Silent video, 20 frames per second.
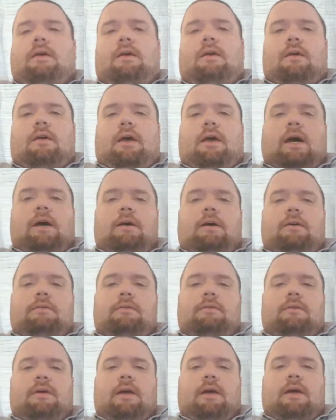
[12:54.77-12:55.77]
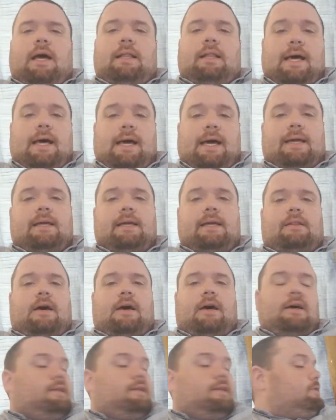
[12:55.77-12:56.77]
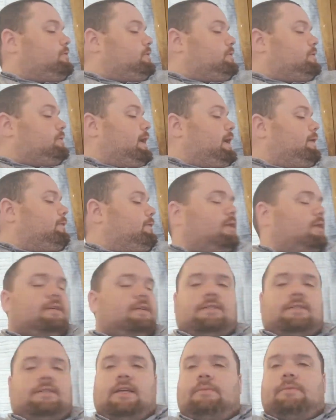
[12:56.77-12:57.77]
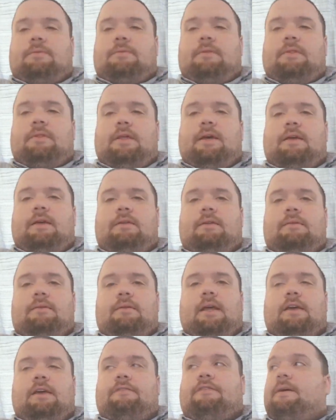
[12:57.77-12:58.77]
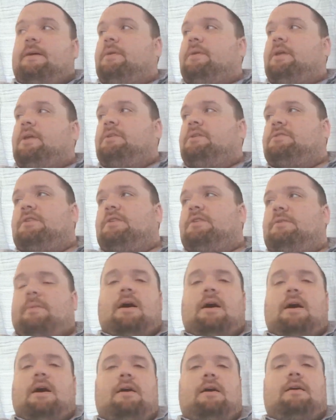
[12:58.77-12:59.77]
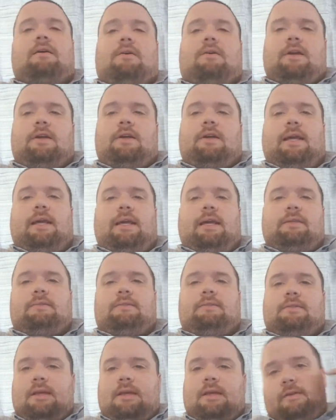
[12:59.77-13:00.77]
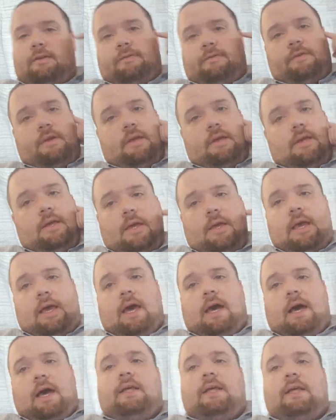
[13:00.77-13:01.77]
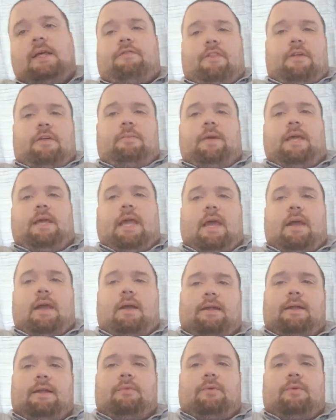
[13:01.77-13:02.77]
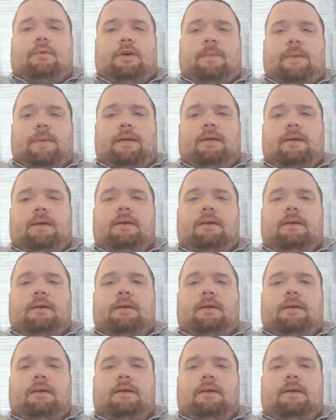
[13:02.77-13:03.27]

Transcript: I like it a lot, and it's definitely something that if I'm using my RDAs and stuff, I'll definitely be carrying it with me.